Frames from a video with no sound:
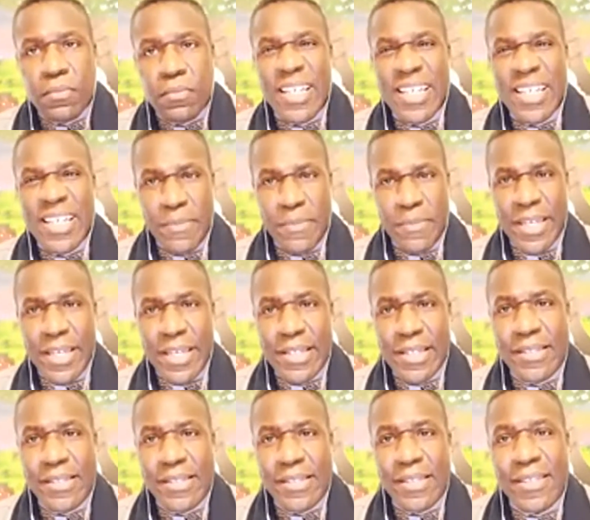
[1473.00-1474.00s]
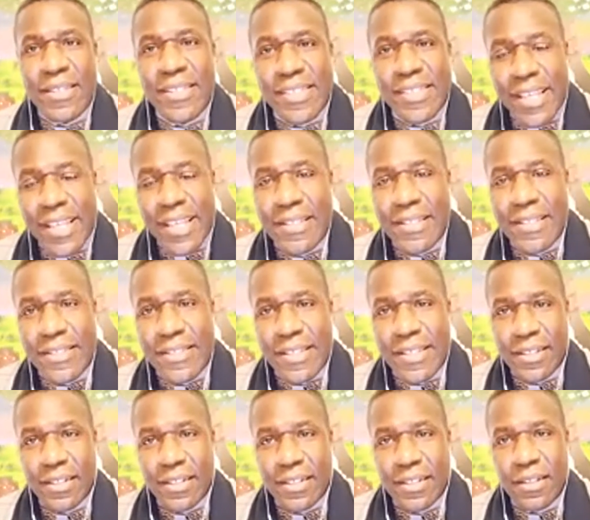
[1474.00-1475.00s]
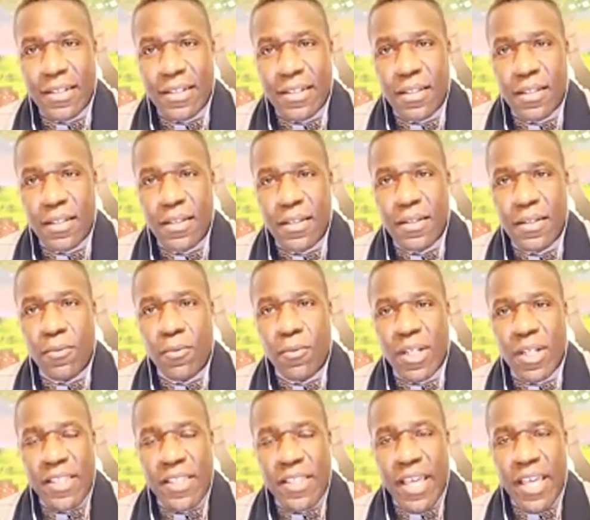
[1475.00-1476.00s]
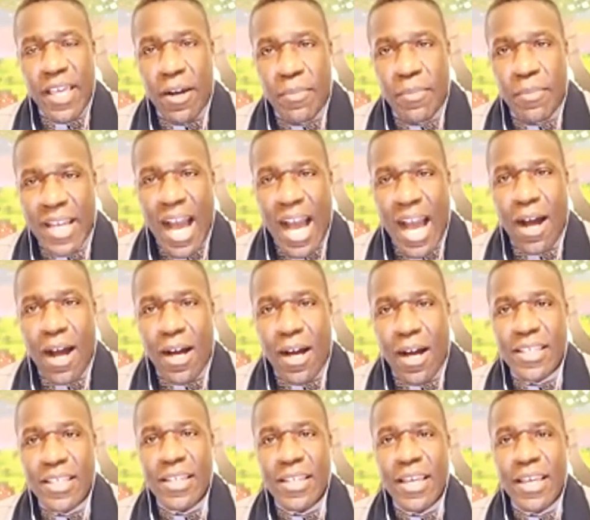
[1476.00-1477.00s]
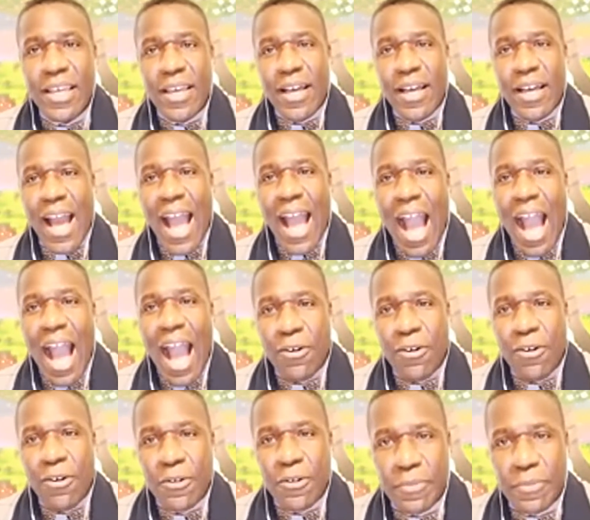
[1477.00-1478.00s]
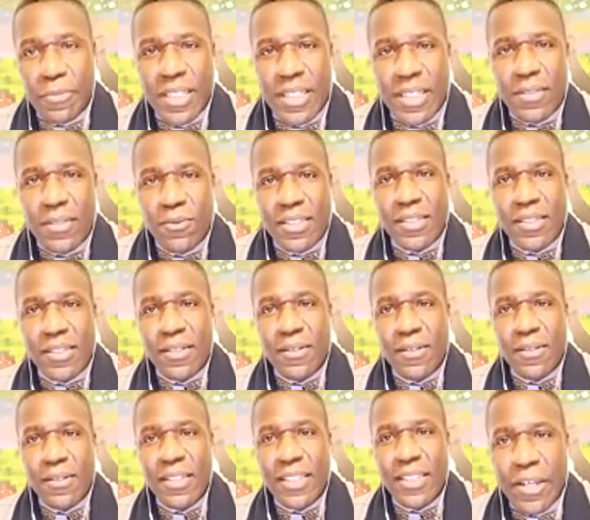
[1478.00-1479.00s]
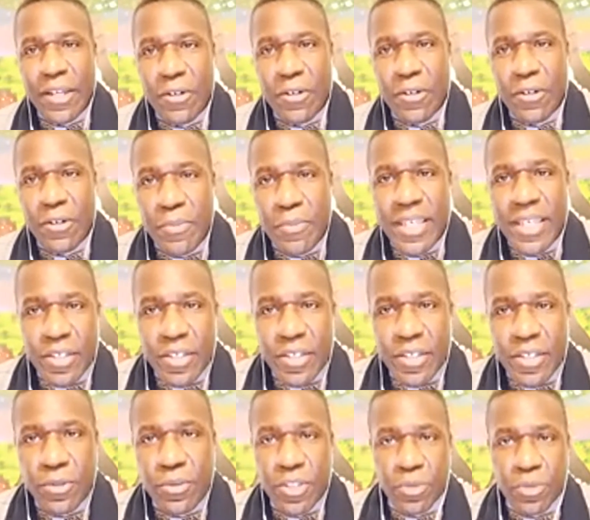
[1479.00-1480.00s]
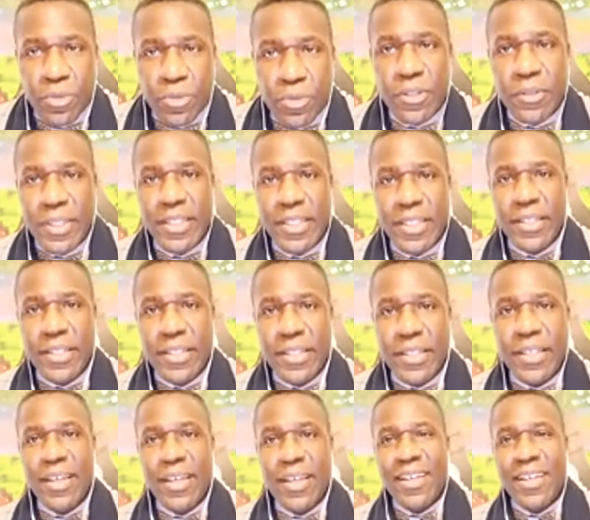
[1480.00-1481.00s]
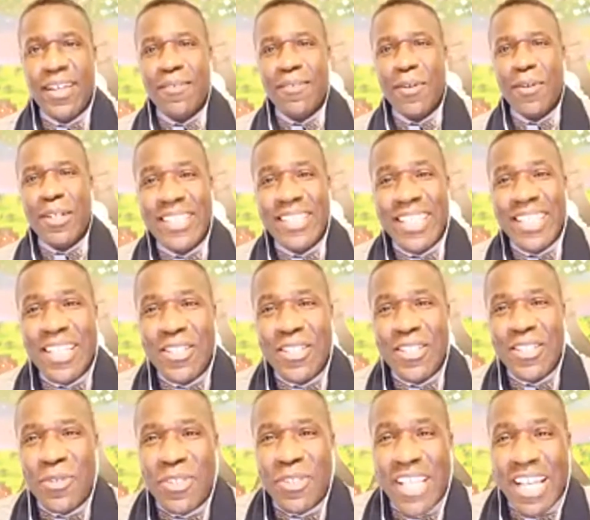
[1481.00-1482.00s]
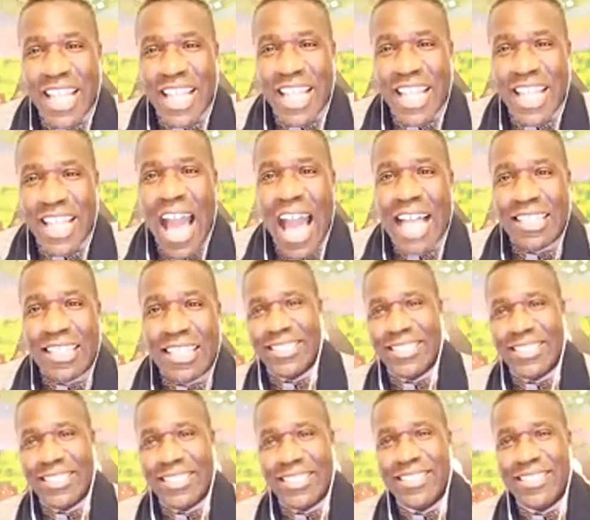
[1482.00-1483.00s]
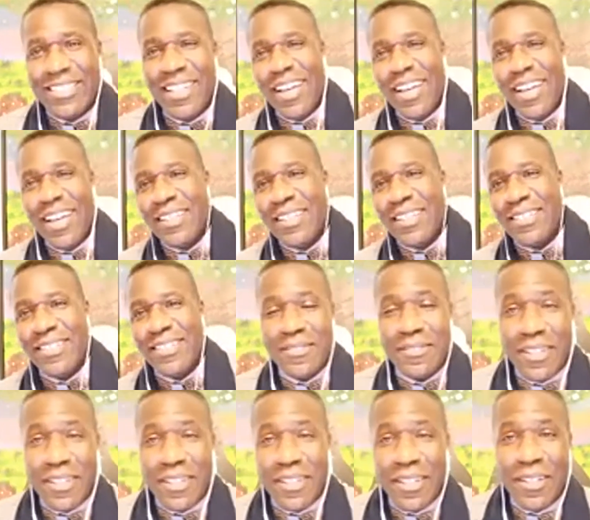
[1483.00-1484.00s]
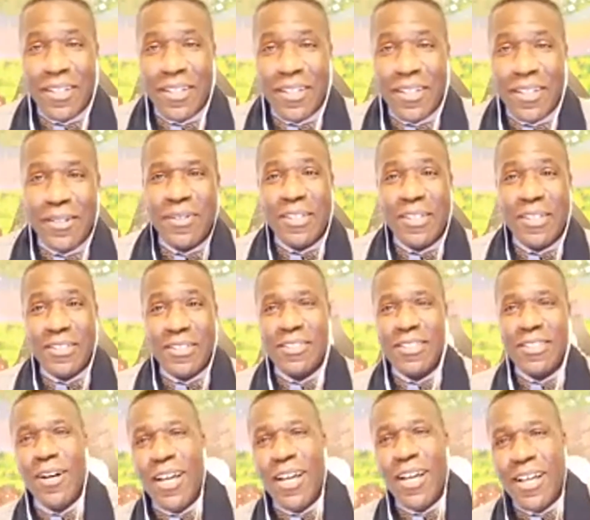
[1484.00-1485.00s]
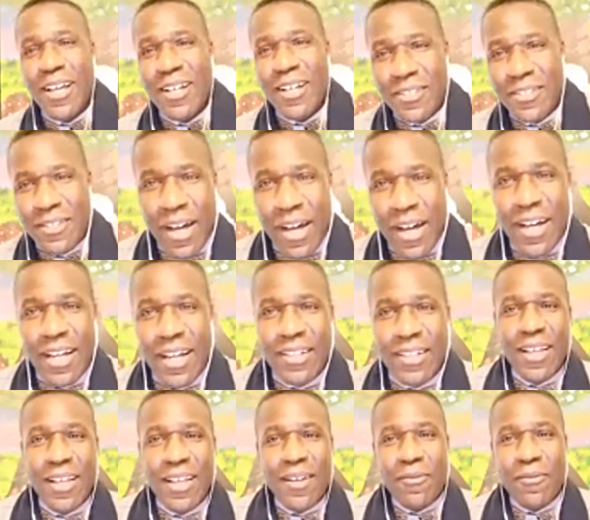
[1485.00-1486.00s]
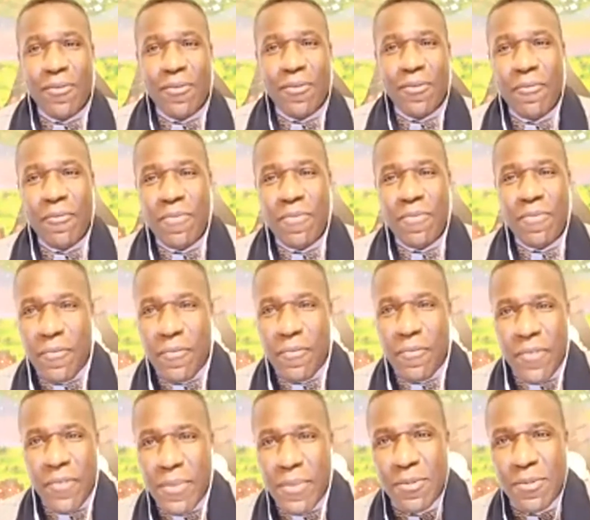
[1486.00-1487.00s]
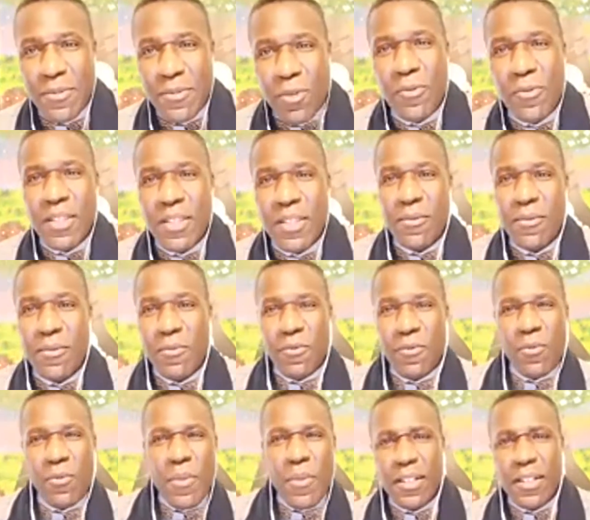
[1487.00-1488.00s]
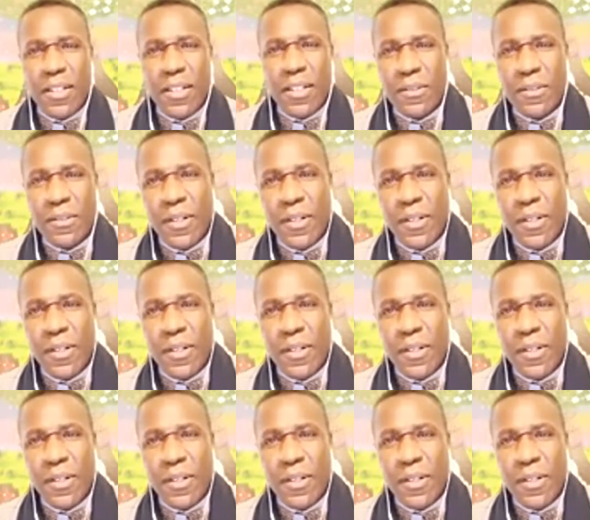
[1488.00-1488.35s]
It means sensing what's there beyond the outer me, what's on the inner me and you and me. What's the intersectionality, as Sister Kim Crenshaw defined from the feminist movement and the women of color.